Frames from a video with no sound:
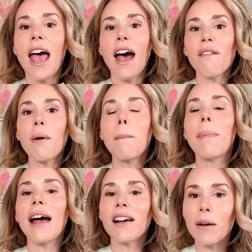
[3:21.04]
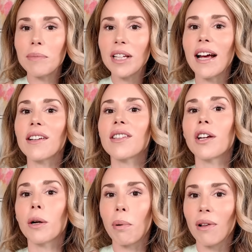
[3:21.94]
have a backup test
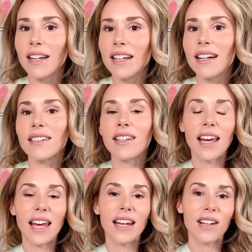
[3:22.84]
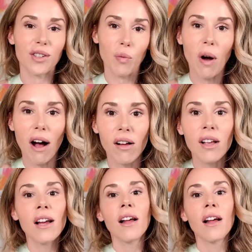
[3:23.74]
that you're planning on taking as well.